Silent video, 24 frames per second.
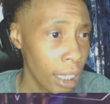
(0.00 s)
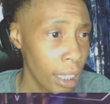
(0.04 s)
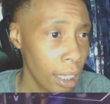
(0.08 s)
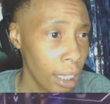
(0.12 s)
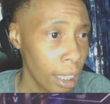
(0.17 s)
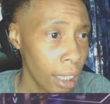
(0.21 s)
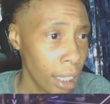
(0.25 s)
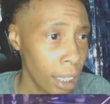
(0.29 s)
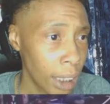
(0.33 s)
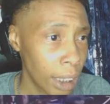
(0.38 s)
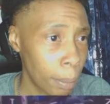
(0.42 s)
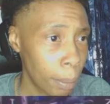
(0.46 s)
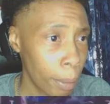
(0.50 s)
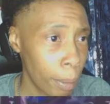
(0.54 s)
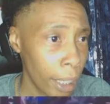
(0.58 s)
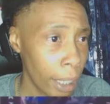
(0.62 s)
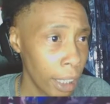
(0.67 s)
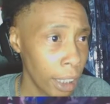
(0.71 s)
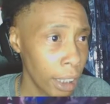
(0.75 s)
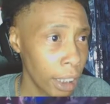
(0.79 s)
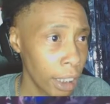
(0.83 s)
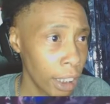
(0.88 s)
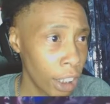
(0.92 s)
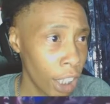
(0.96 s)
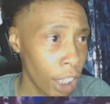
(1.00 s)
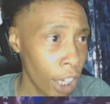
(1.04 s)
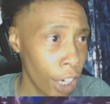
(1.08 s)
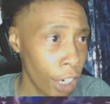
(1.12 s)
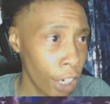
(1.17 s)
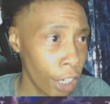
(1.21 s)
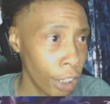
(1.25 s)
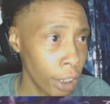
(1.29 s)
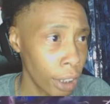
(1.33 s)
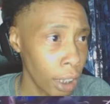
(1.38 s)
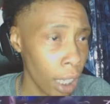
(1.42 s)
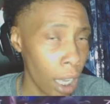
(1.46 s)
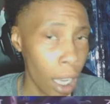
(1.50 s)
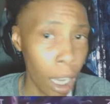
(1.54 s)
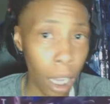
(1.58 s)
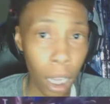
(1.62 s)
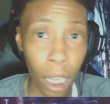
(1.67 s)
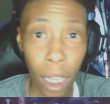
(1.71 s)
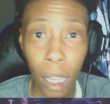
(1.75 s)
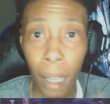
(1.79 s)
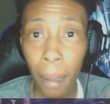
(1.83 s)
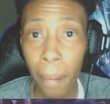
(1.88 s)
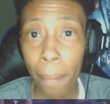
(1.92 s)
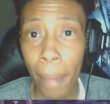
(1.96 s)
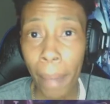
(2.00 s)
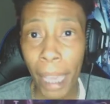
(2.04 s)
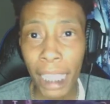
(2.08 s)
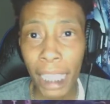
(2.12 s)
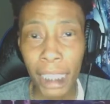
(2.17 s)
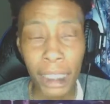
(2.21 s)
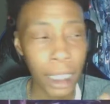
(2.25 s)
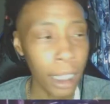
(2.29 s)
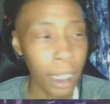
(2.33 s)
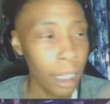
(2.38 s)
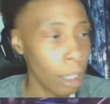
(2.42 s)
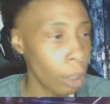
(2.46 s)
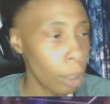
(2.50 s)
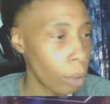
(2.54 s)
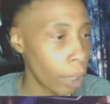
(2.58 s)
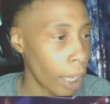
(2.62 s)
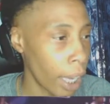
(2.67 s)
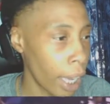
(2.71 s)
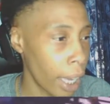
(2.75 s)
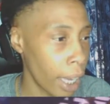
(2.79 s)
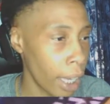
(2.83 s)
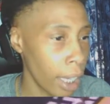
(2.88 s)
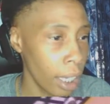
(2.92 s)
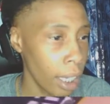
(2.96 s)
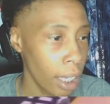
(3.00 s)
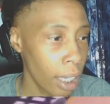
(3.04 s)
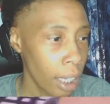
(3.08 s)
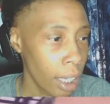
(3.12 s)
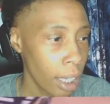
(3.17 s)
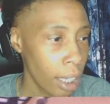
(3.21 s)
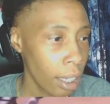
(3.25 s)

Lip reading: Spins, turns, makes it, okay?